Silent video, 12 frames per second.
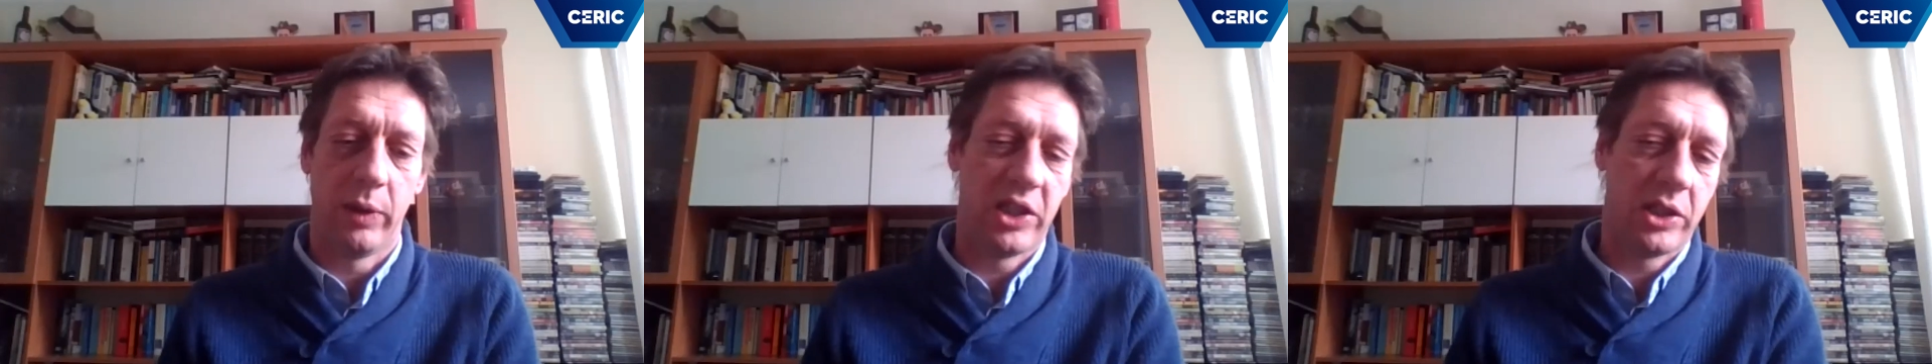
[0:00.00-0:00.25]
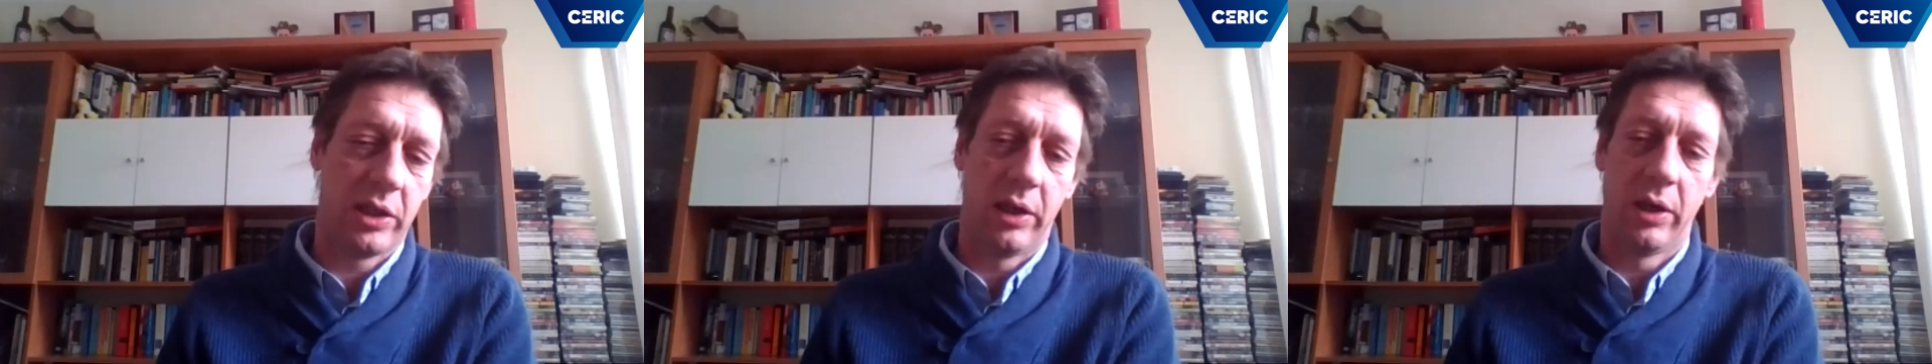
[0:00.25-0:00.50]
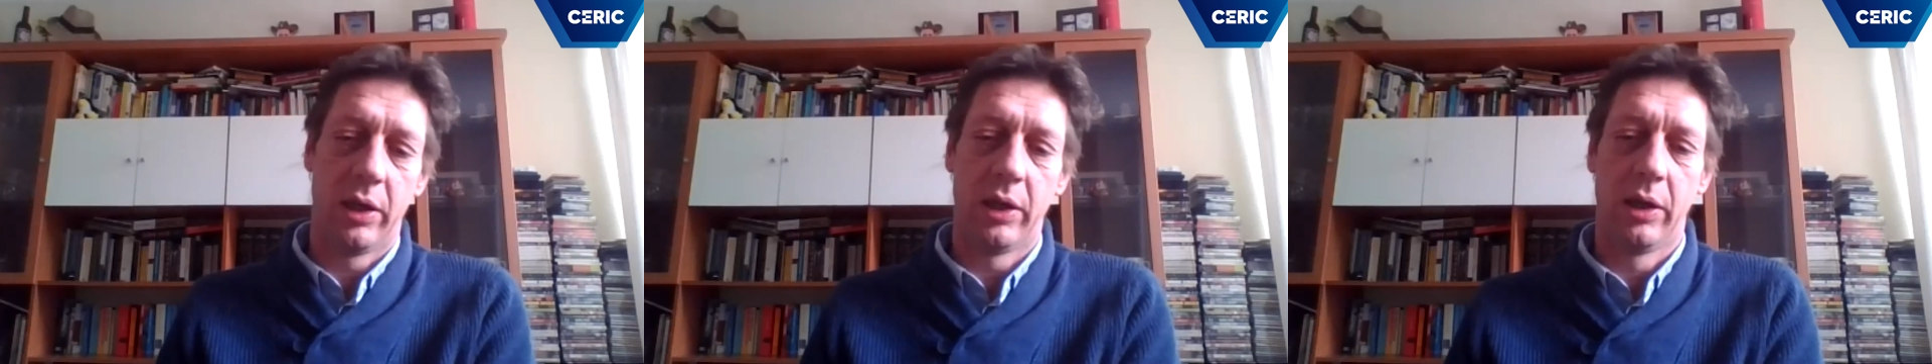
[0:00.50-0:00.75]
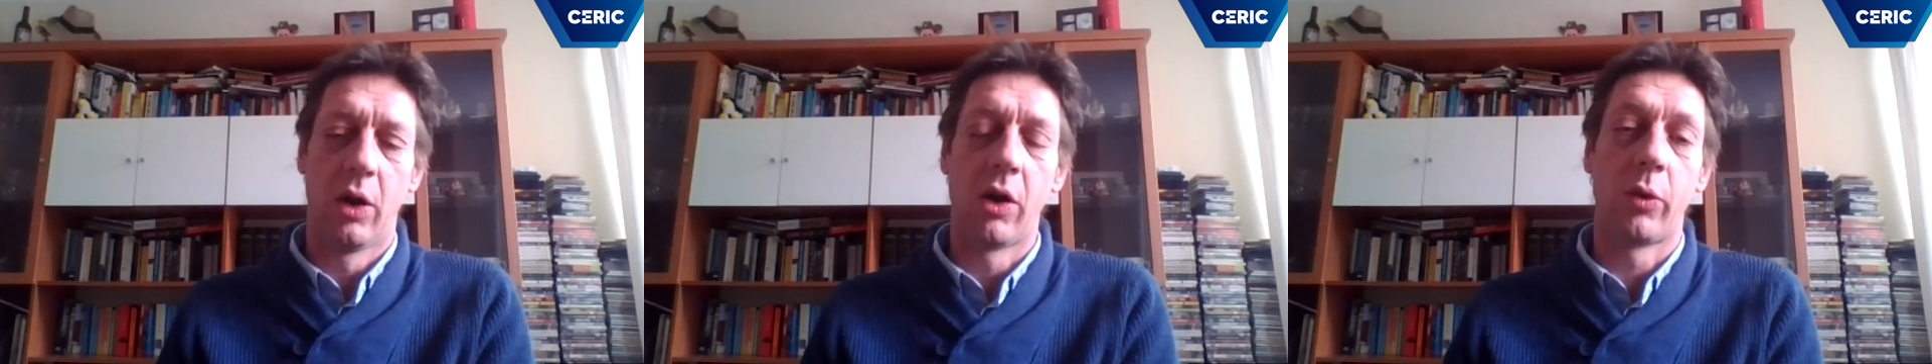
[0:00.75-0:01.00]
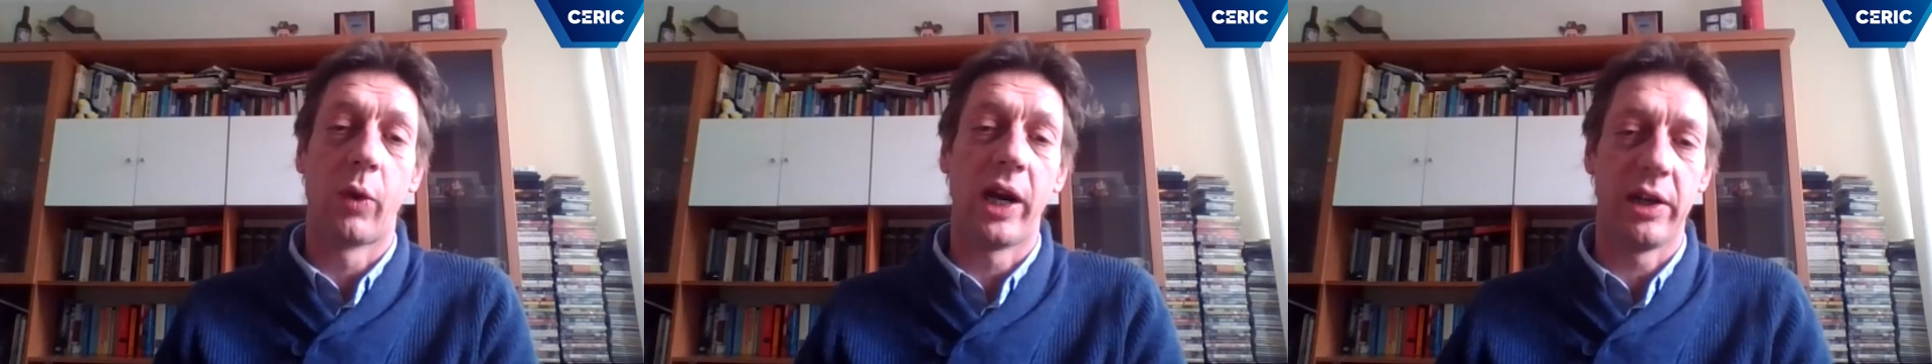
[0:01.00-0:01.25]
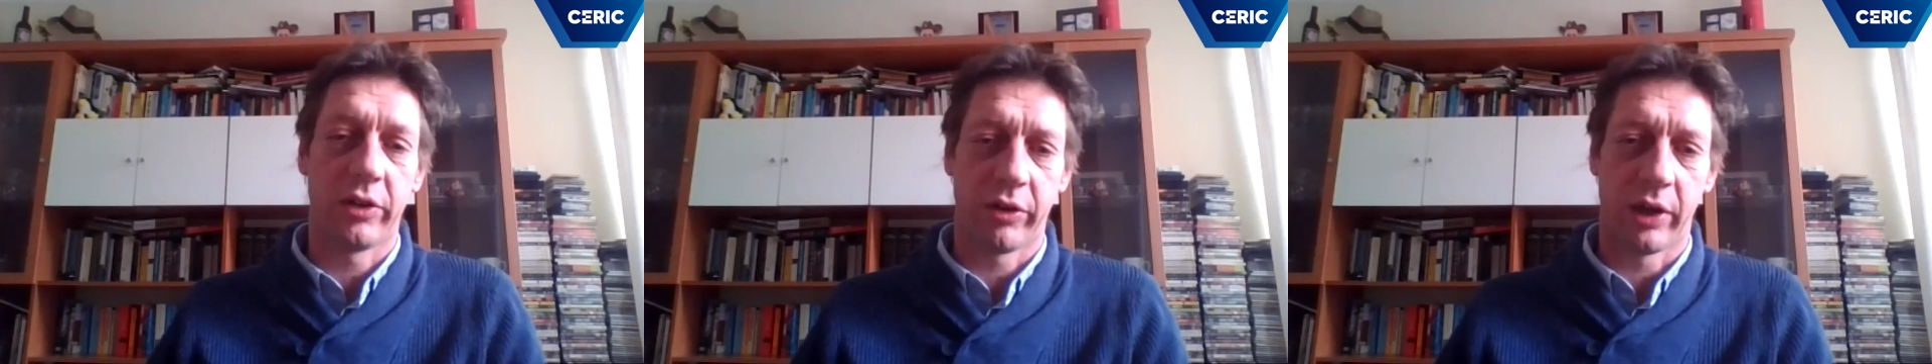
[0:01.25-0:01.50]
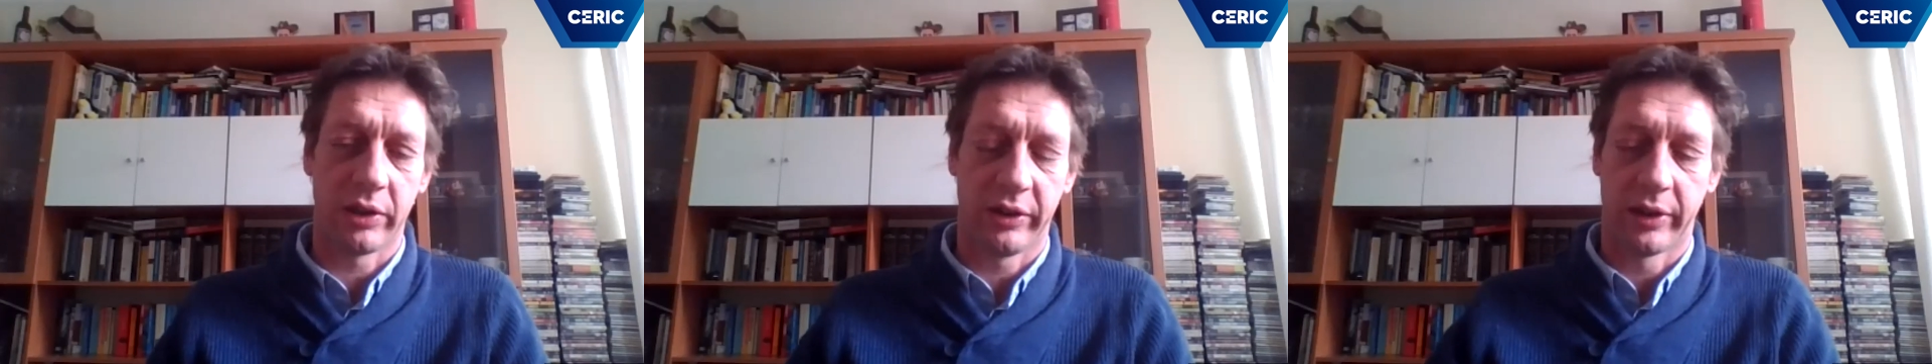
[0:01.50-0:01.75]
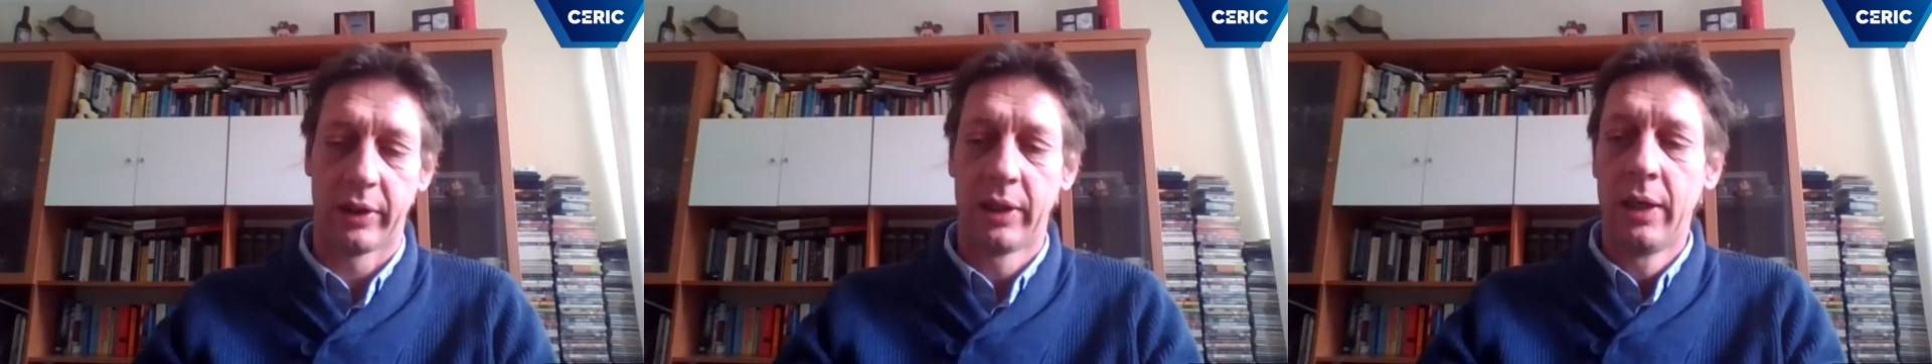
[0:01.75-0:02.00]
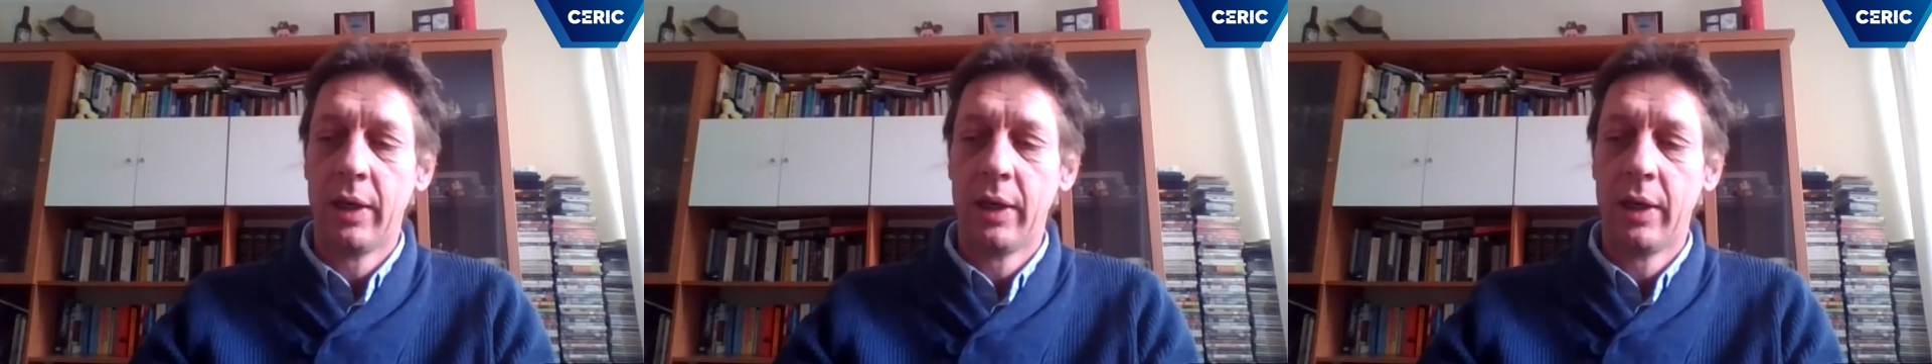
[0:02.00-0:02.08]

which is a long-range structure.